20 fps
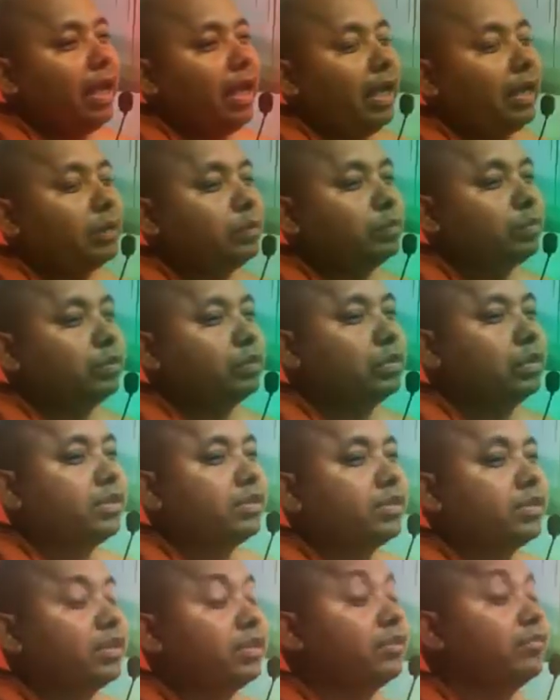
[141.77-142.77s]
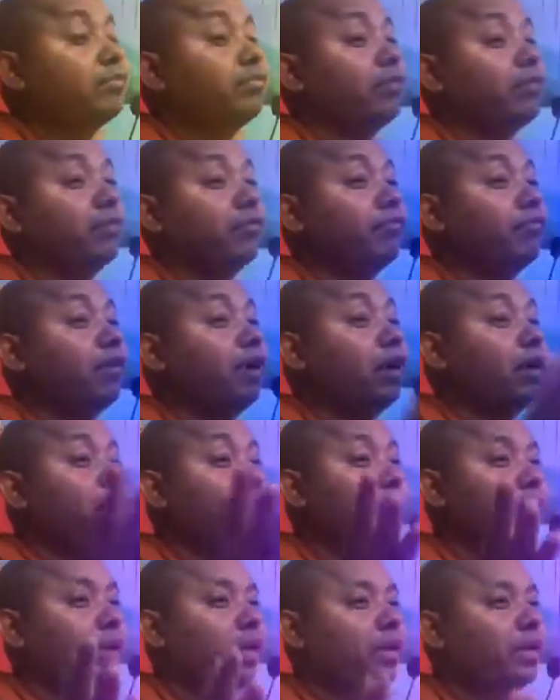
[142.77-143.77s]
and Buddha said from
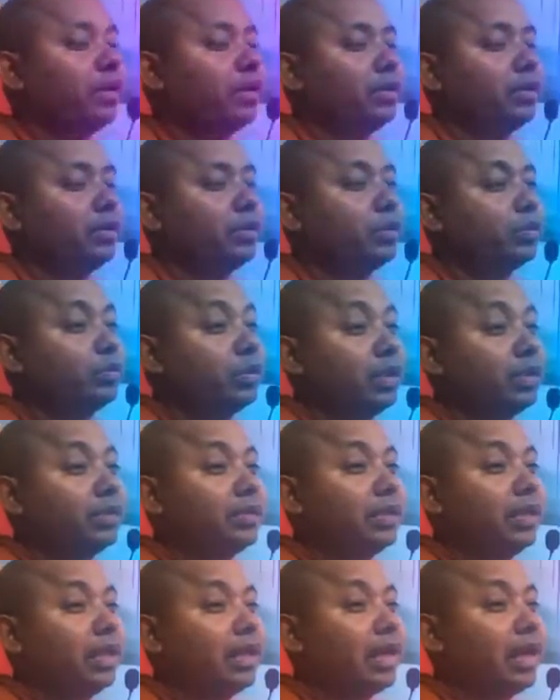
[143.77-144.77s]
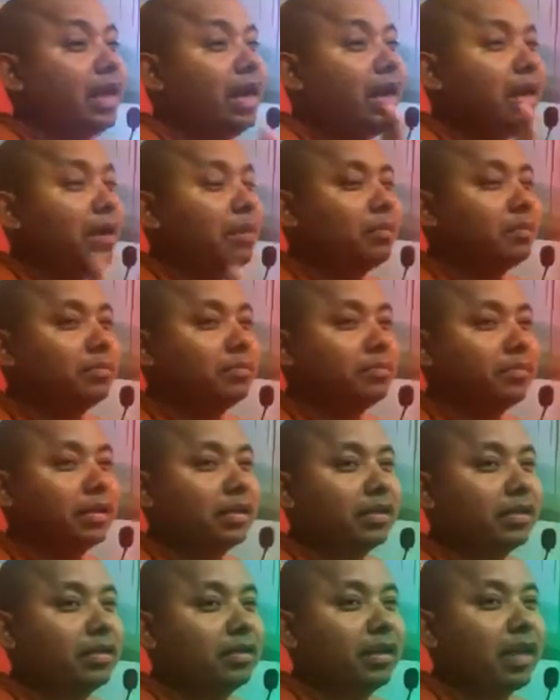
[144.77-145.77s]
far away, Sudatta,
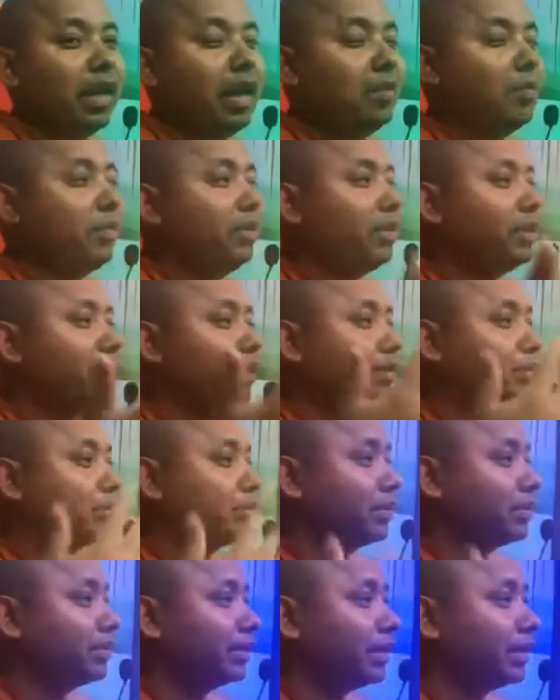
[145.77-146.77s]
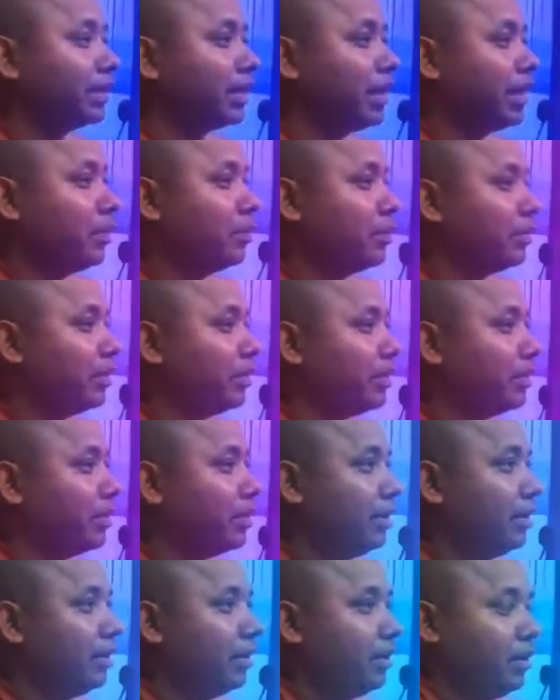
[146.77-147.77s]
come here, Sudatta, come here.
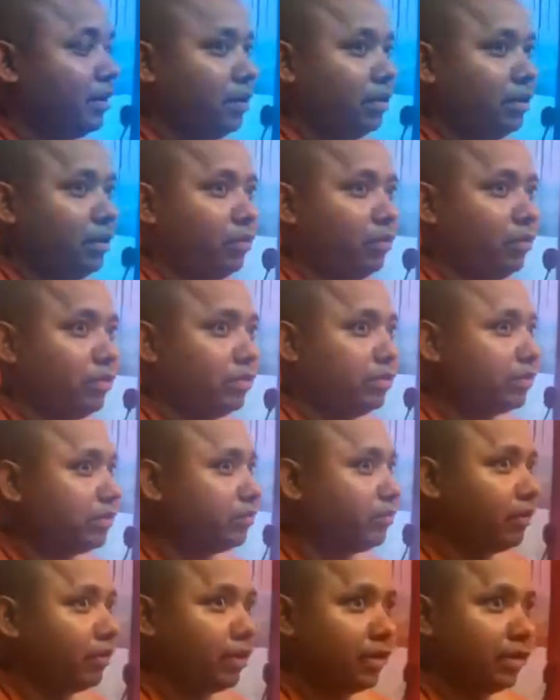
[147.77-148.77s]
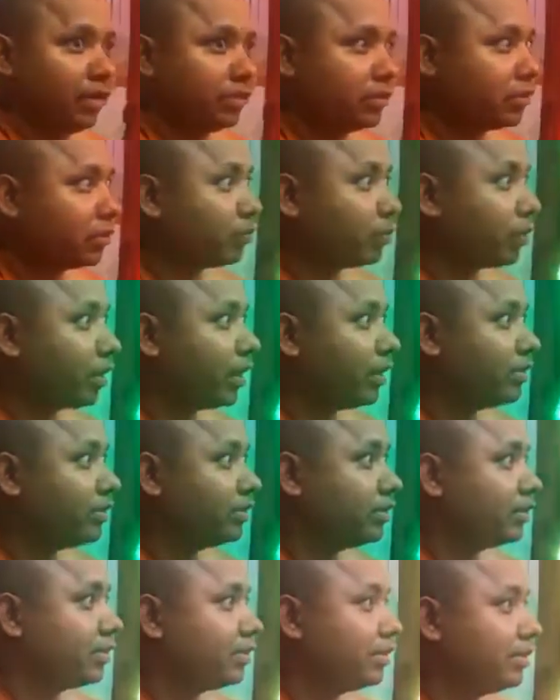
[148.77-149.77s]
He was very
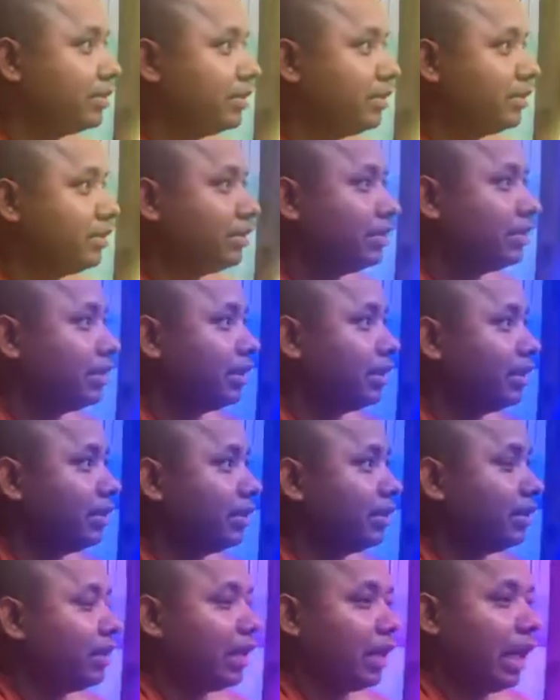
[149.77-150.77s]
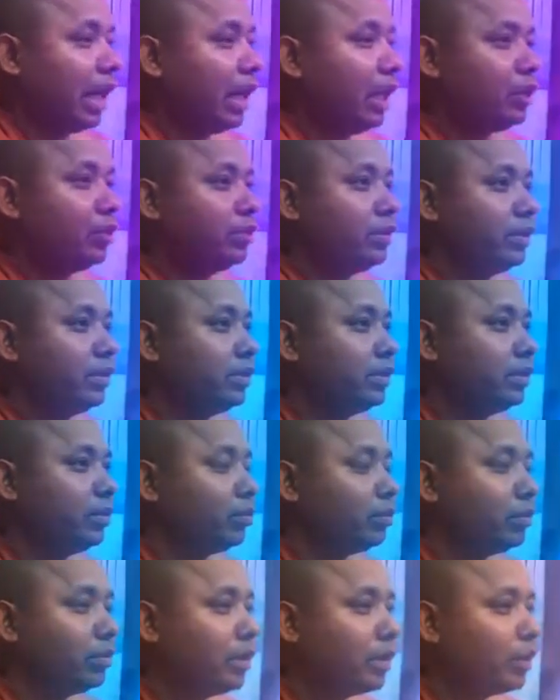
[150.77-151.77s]
surprised. How did the
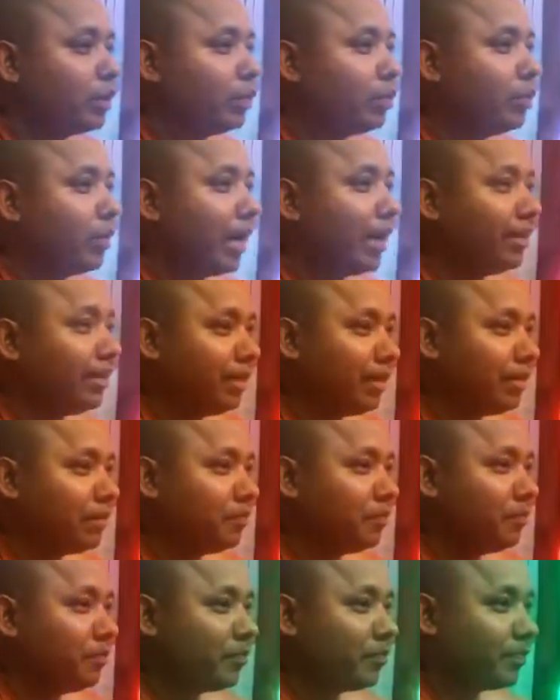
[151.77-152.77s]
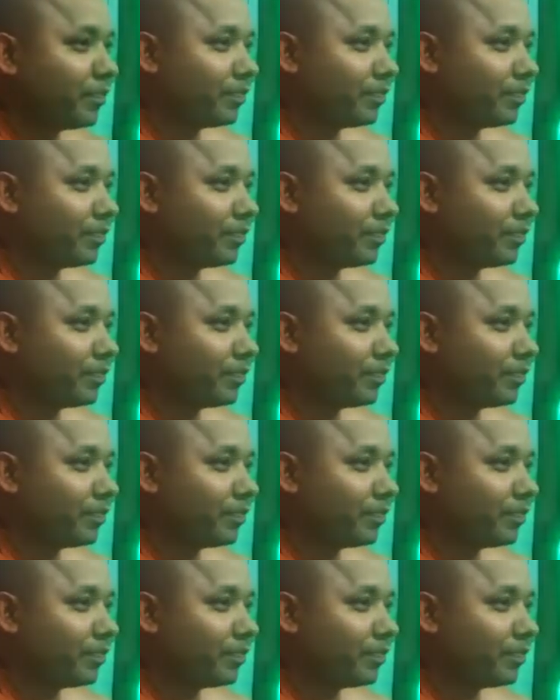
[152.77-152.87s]
Buddha know my name?